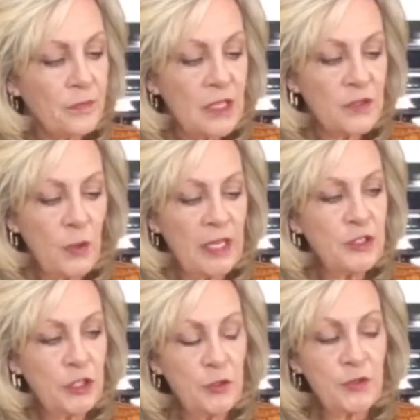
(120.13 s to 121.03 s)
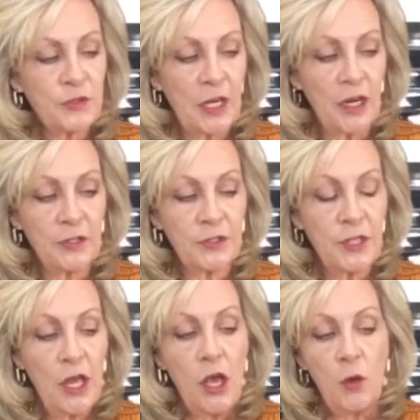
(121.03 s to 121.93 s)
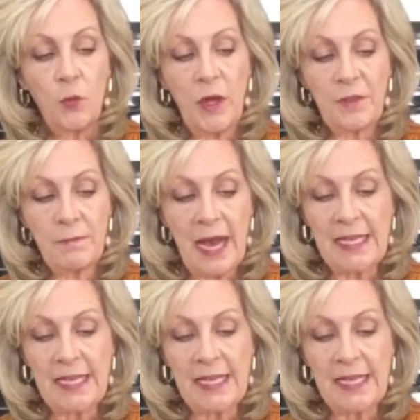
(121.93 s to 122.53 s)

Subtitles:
So I do start with my